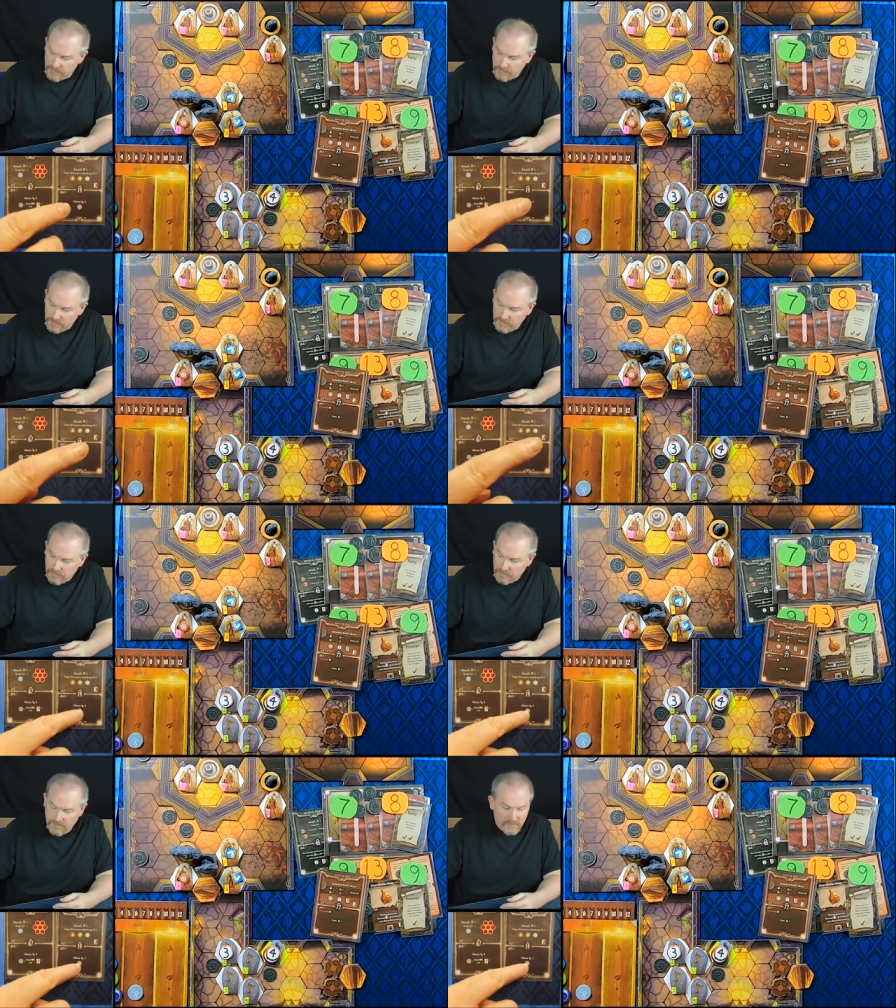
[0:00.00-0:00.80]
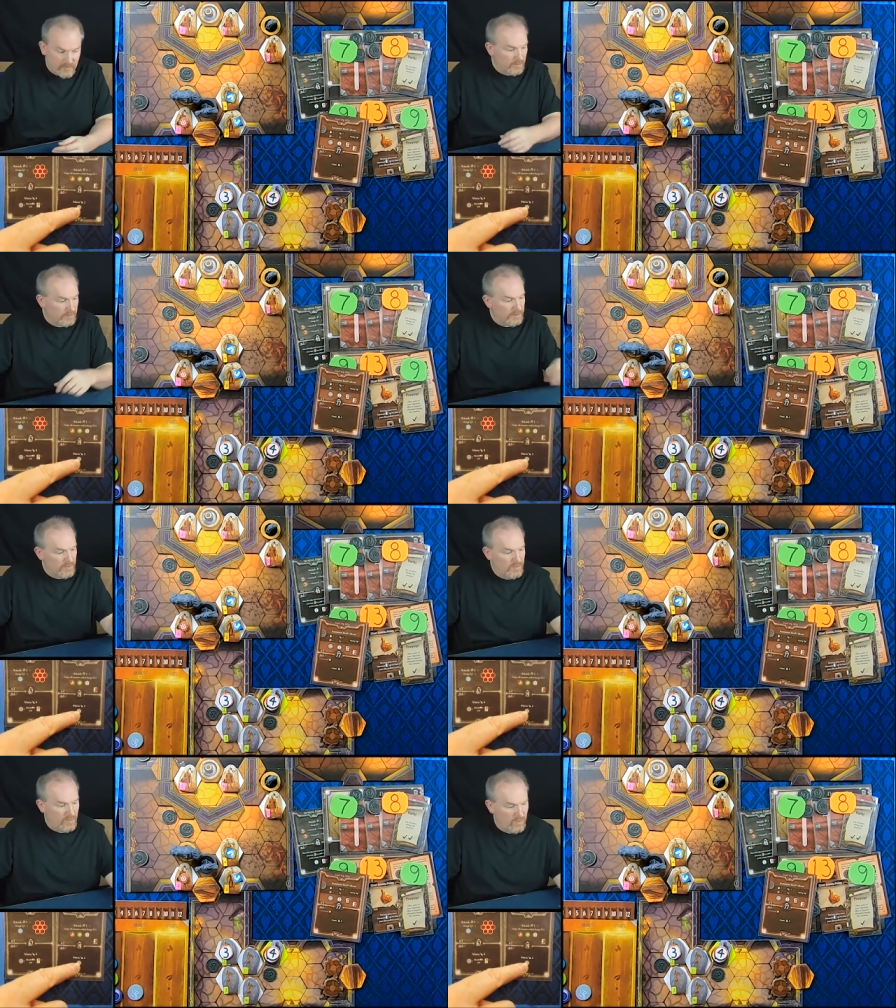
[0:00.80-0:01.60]
was to move forward
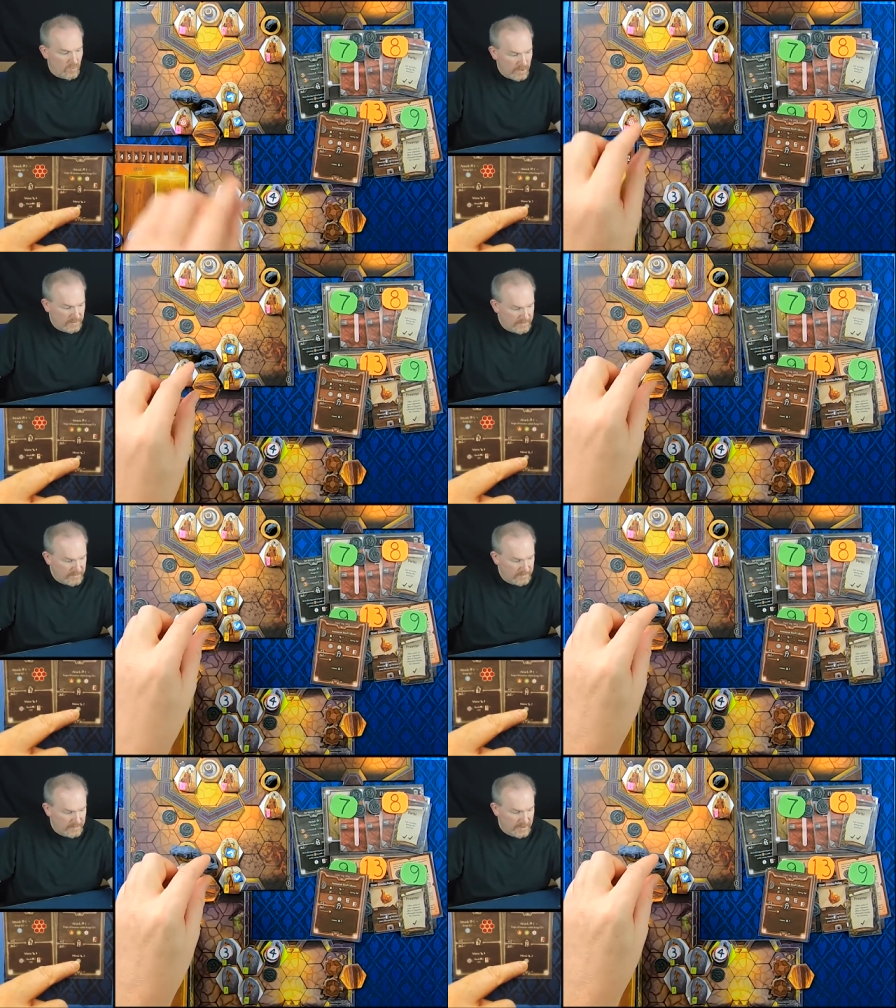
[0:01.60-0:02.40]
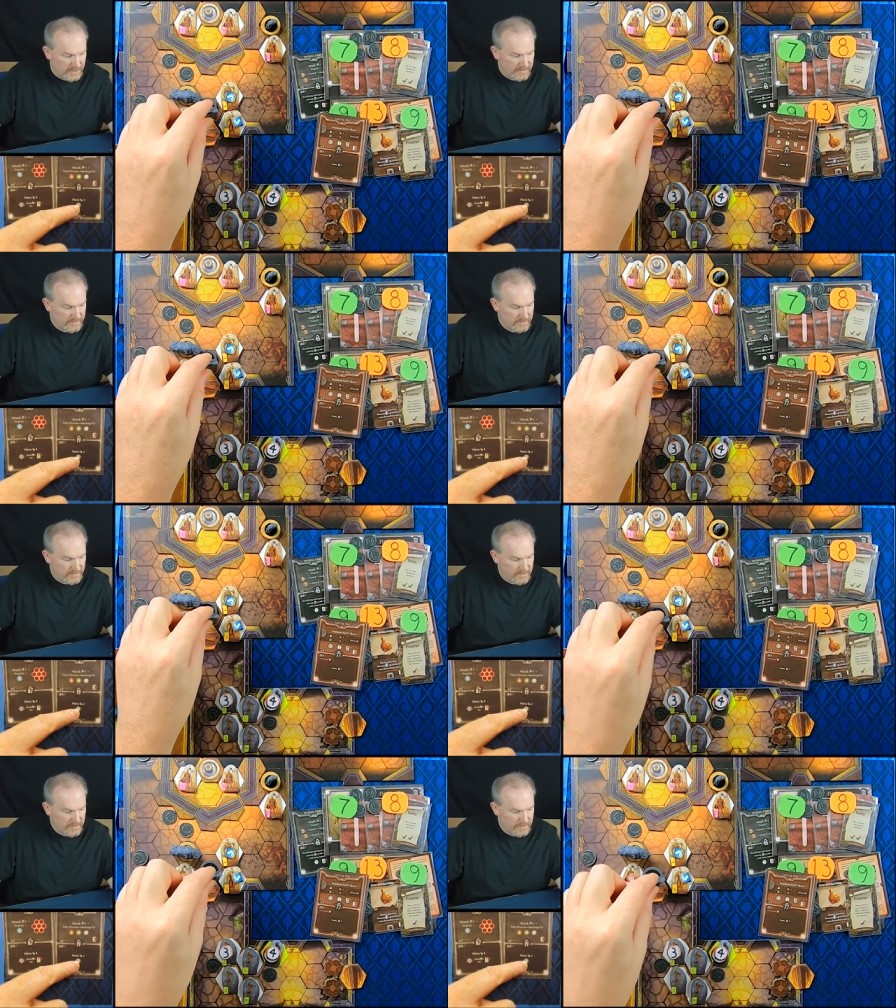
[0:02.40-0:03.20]
1 space,